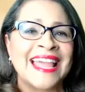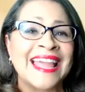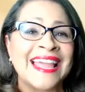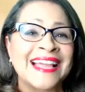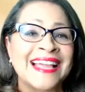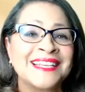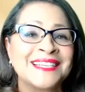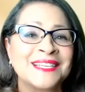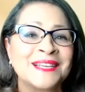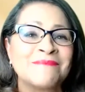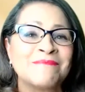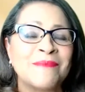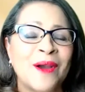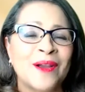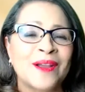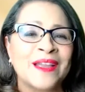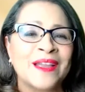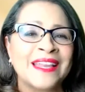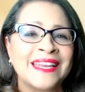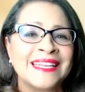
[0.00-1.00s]
and
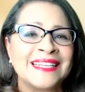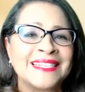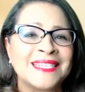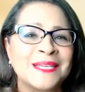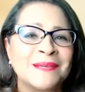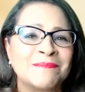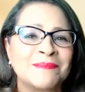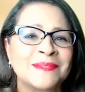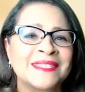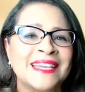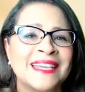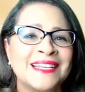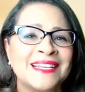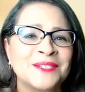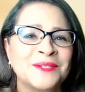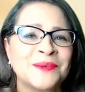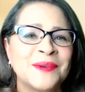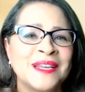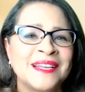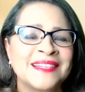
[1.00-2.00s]
marketing tips
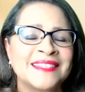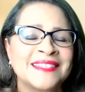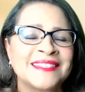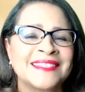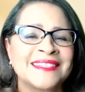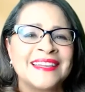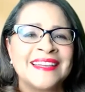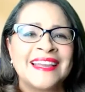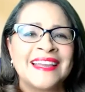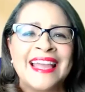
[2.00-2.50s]
and tricks